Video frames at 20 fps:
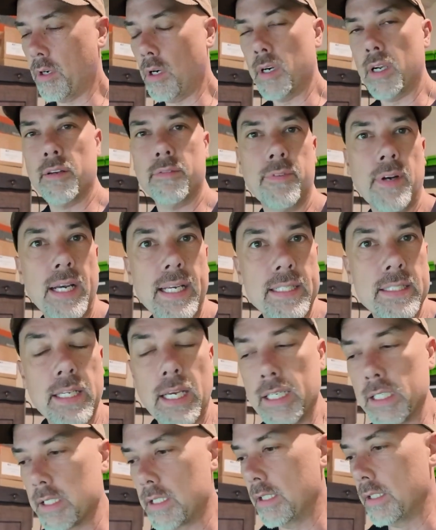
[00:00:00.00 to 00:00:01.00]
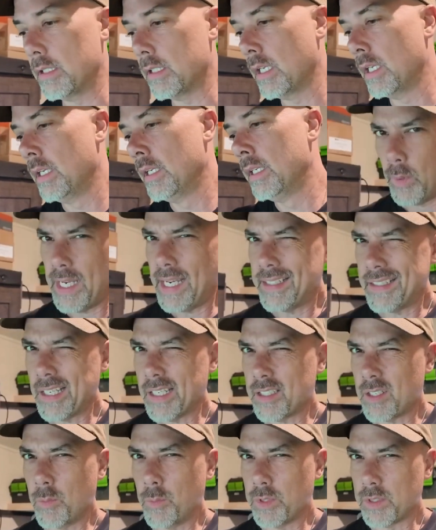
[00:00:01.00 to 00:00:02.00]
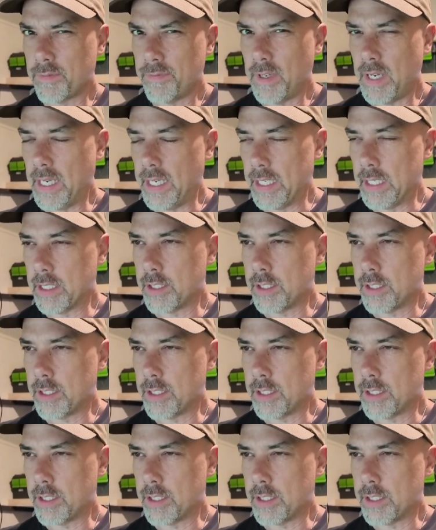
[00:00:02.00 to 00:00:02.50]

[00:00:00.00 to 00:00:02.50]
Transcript: RFI test because the way I tested was fine.